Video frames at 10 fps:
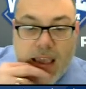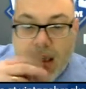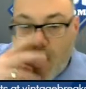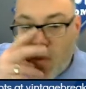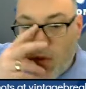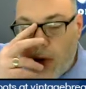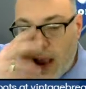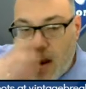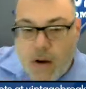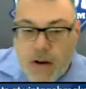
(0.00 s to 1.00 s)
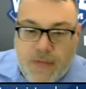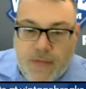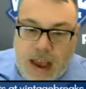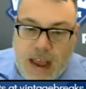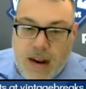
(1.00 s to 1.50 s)
Hey, you will get
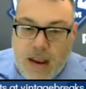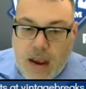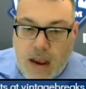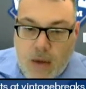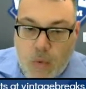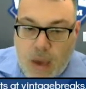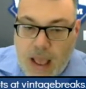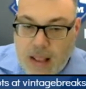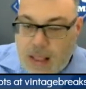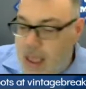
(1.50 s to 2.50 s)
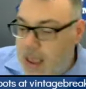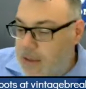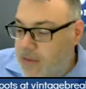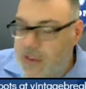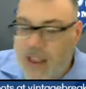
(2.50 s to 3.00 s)
notified
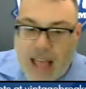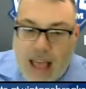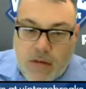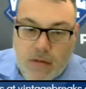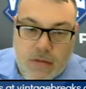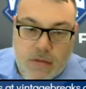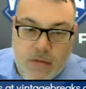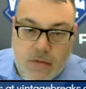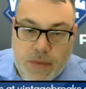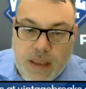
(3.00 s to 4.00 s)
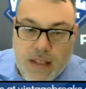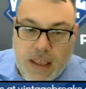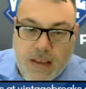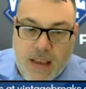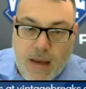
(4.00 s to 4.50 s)
when they sell out.
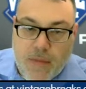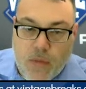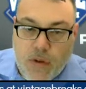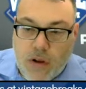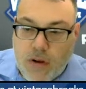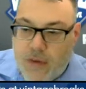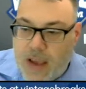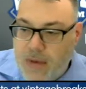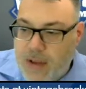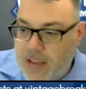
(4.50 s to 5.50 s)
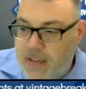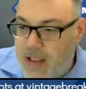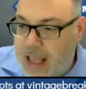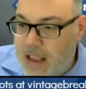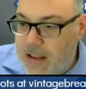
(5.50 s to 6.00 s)
Big League. Yep, we'll notify you
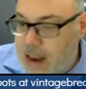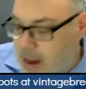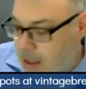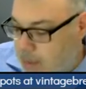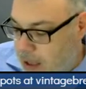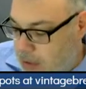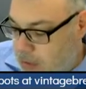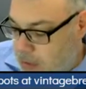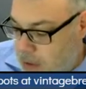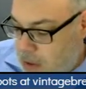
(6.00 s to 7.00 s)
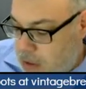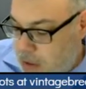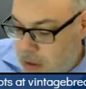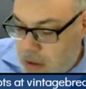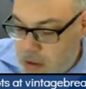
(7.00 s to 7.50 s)
when they sell out. You'll get an email.
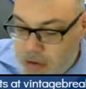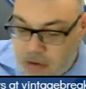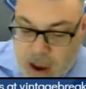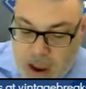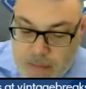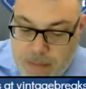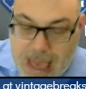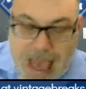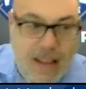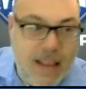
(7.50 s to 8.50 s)
John